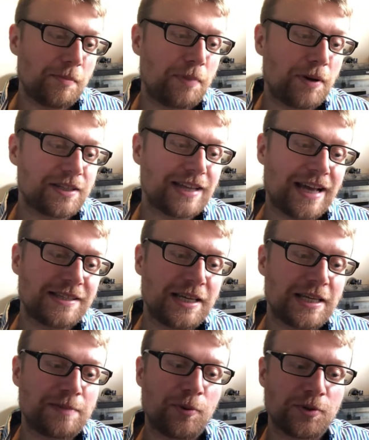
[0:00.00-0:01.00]
But as he
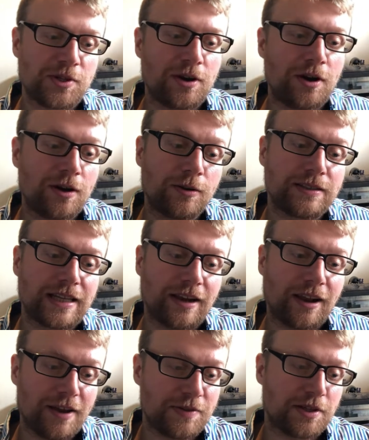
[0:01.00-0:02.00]
explores the cuckolding
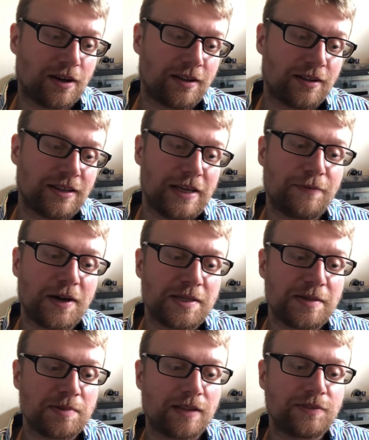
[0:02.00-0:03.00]
lifestyle, he finds
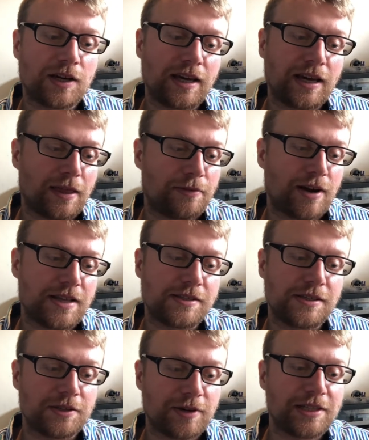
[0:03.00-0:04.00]
himself tugging at threads
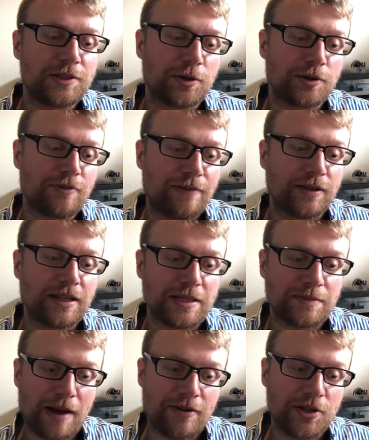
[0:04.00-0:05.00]
that threaten to unravel
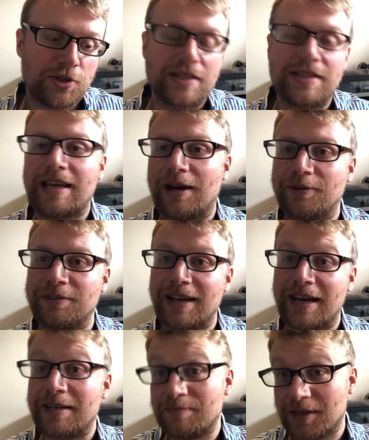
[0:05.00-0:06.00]
his marriage, his town,
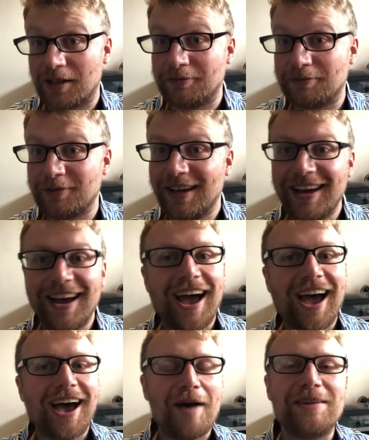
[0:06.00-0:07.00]
and himself.
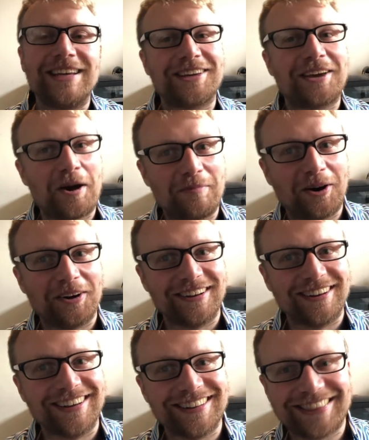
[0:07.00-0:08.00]
I mean, come
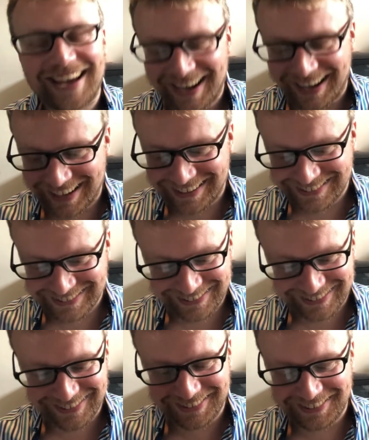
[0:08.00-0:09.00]
on. That
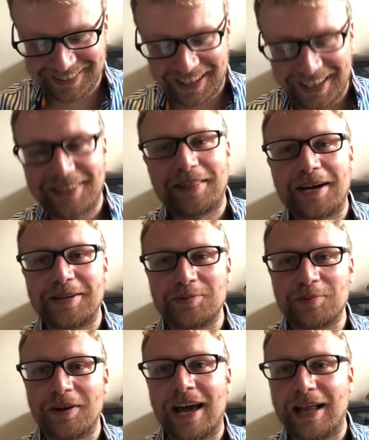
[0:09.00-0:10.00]
is
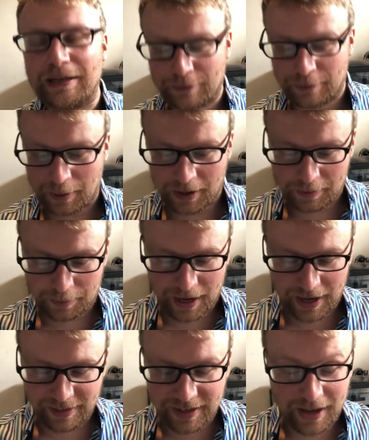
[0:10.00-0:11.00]
one hell of a blurb.
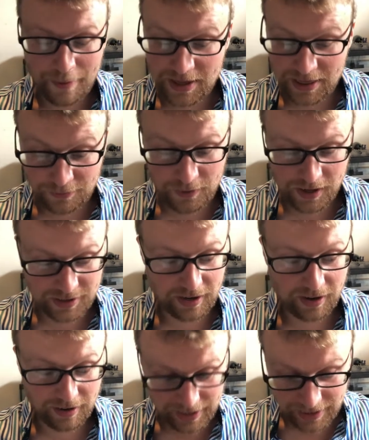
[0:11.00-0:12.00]
And then, I mean, the first
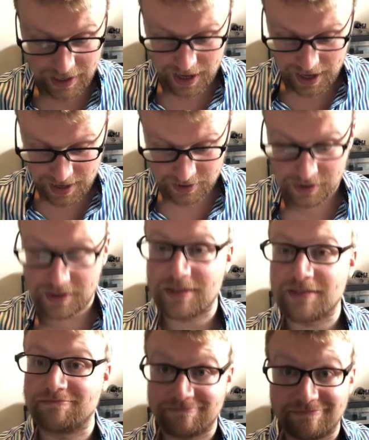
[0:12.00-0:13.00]
line is